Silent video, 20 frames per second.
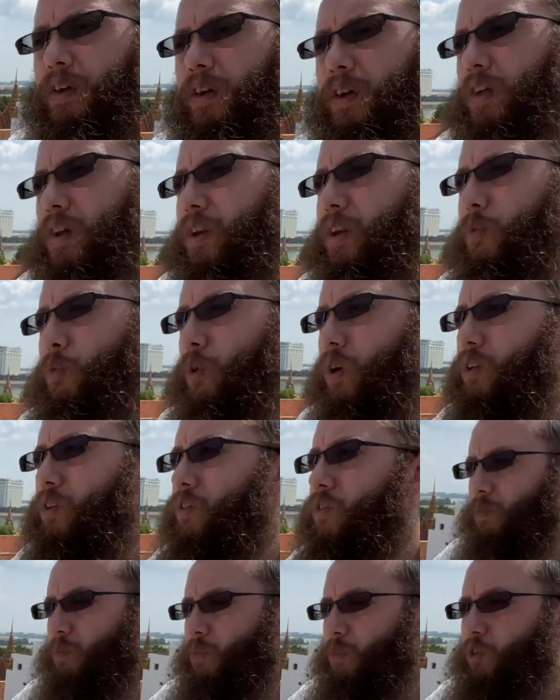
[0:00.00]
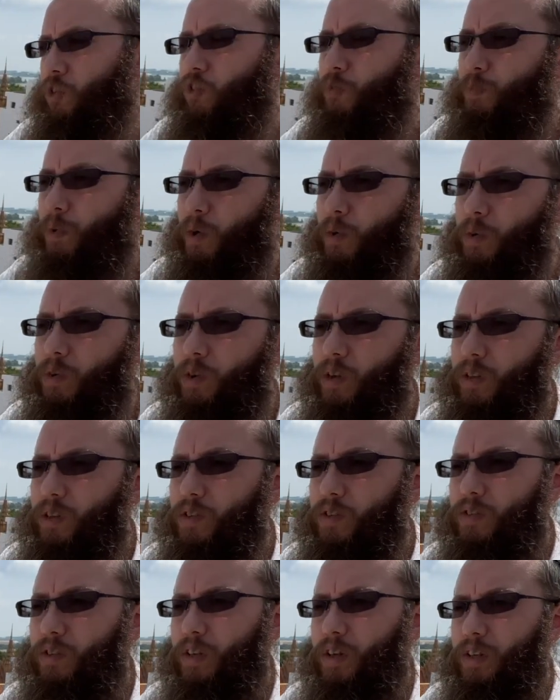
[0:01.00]
Then once we spoke and he
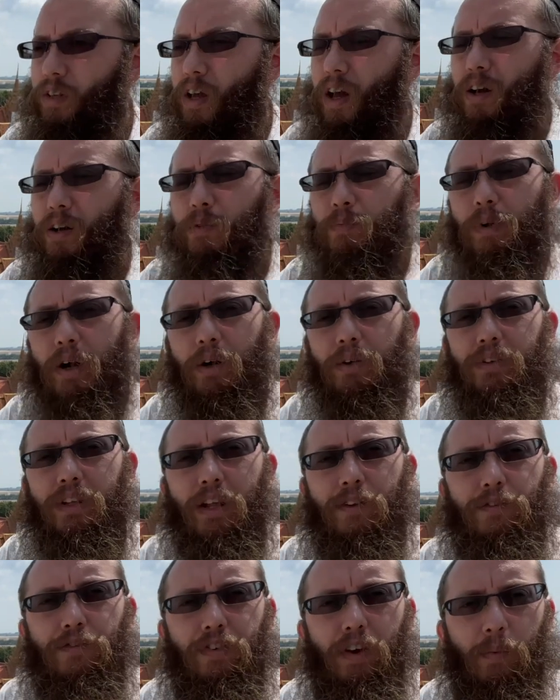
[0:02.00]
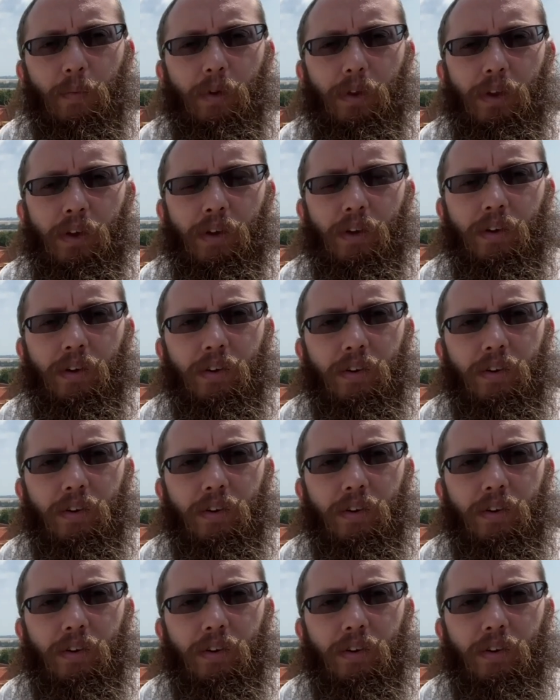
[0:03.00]
said, how about that family